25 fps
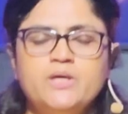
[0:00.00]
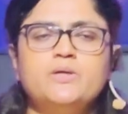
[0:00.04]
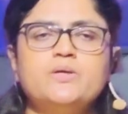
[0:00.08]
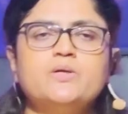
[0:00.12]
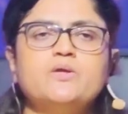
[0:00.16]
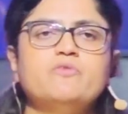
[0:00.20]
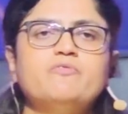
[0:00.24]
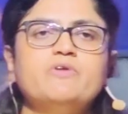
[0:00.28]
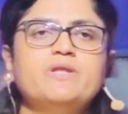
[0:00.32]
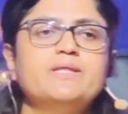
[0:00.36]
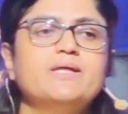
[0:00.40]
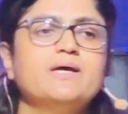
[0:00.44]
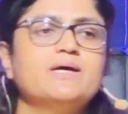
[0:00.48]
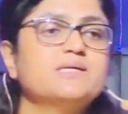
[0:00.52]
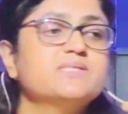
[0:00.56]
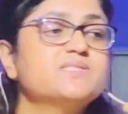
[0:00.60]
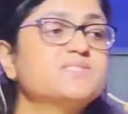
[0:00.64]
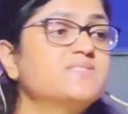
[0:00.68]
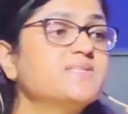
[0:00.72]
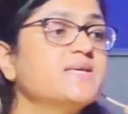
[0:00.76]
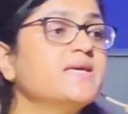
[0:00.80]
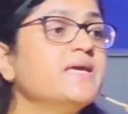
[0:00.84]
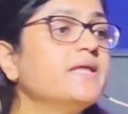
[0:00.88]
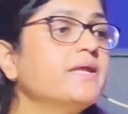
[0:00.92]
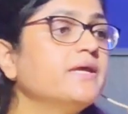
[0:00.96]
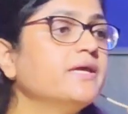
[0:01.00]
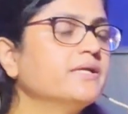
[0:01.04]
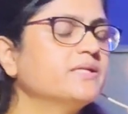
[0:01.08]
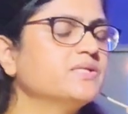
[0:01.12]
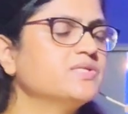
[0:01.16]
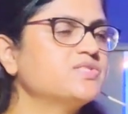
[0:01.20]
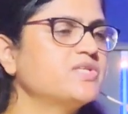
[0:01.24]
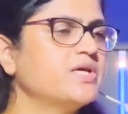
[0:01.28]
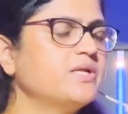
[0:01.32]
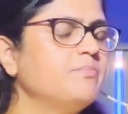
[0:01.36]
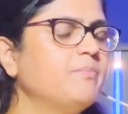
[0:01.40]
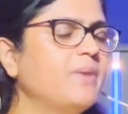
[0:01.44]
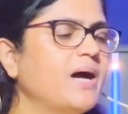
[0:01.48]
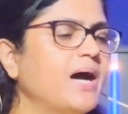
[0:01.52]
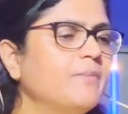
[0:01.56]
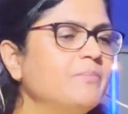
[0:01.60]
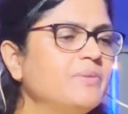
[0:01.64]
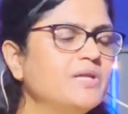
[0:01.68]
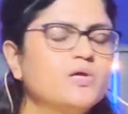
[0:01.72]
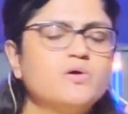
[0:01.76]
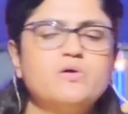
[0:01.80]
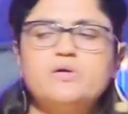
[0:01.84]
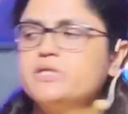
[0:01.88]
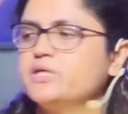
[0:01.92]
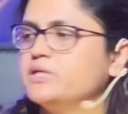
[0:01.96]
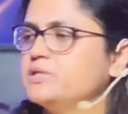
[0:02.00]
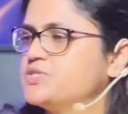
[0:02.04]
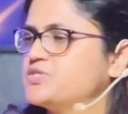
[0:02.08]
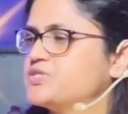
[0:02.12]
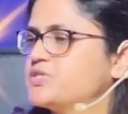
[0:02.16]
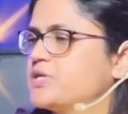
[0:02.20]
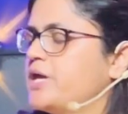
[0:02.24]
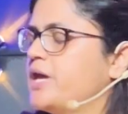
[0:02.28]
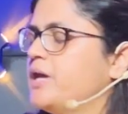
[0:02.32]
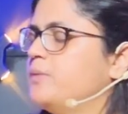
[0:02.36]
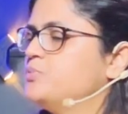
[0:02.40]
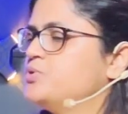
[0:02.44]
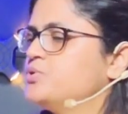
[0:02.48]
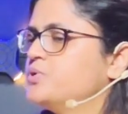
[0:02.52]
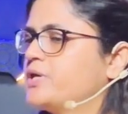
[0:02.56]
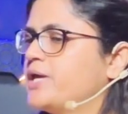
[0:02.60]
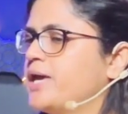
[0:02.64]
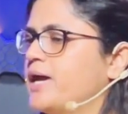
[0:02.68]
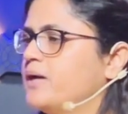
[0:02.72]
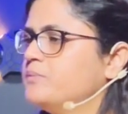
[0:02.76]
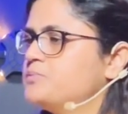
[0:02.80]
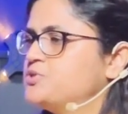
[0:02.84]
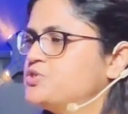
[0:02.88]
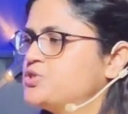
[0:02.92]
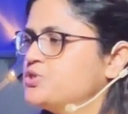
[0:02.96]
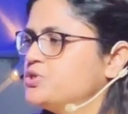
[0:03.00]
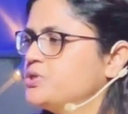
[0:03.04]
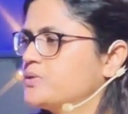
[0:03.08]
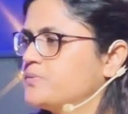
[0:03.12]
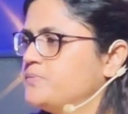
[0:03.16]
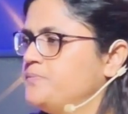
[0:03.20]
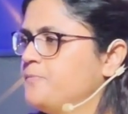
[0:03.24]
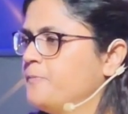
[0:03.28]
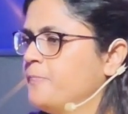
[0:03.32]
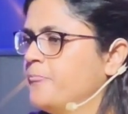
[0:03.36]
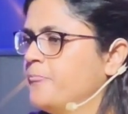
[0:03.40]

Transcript: You know, when the Assyrians and Babylonians came to capture